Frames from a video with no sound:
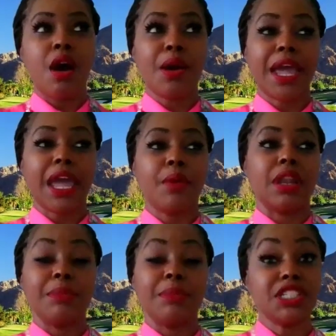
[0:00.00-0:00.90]
Okay,
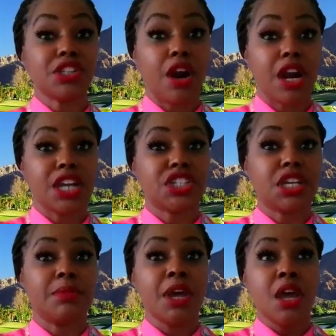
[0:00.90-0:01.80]
well, I'm in this
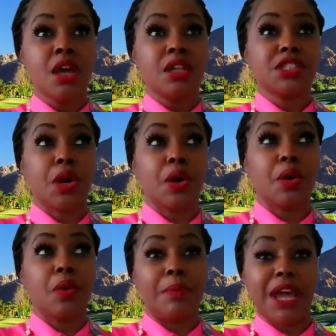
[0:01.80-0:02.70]
hardship.
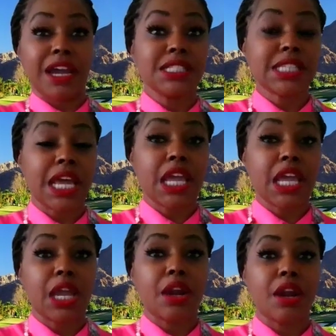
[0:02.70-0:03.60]
So I'm not going to
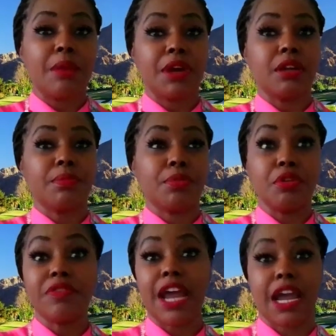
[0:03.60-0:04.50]
stay here. I'm going to
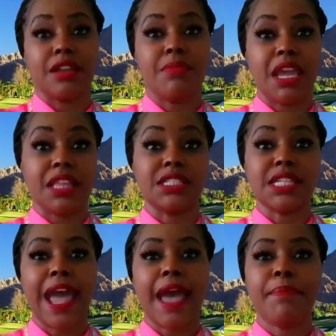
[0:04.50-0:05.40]
prove that I can make
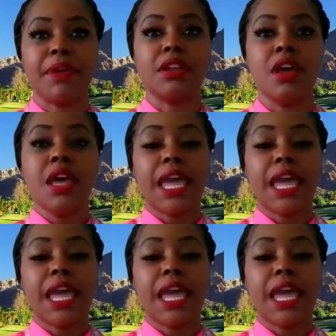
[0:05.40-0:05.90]
this happen.